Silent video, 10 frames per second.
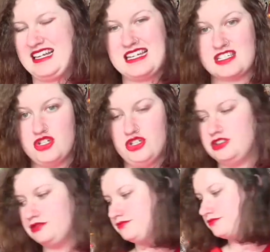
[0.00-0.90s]
It's good.
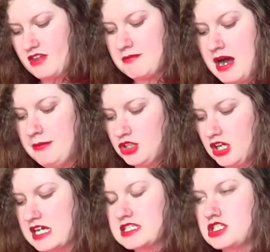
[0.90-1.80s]
Mum
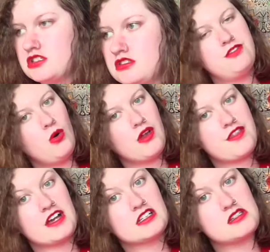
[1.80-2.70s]
got us four
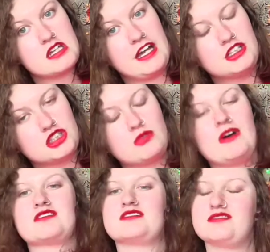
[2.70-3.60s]
things each.
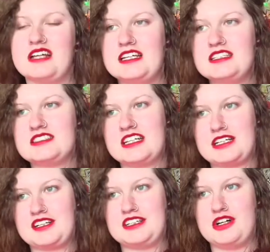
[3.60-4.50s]
Well, Ethan
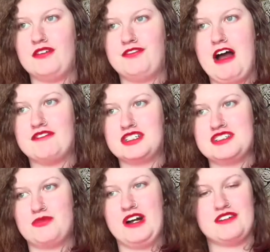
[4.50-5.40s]
technically got five
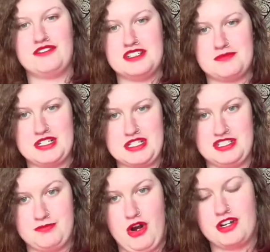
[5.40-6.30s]
because one of his
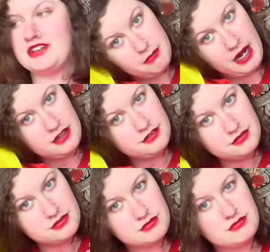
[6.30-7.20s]
presents broke, but
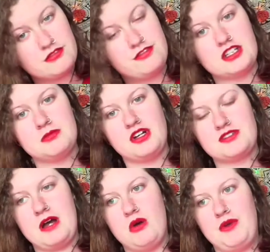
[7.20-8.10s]
for the
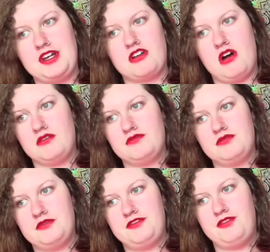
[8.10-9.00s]
most part we got
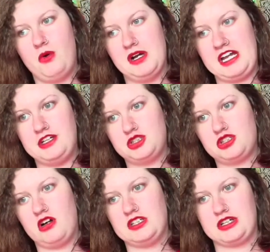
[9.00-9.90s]
four each.
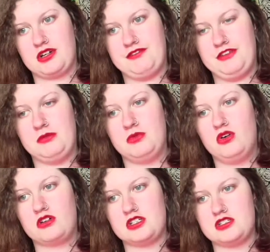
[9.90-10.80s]
Ollie got a few
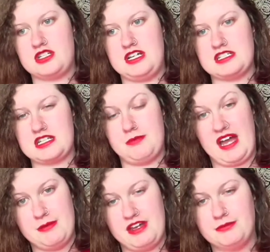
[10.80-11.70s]
more because he's the
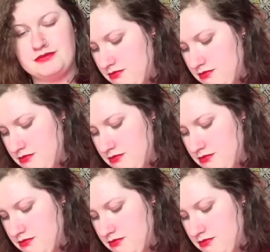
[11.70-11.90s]
baby.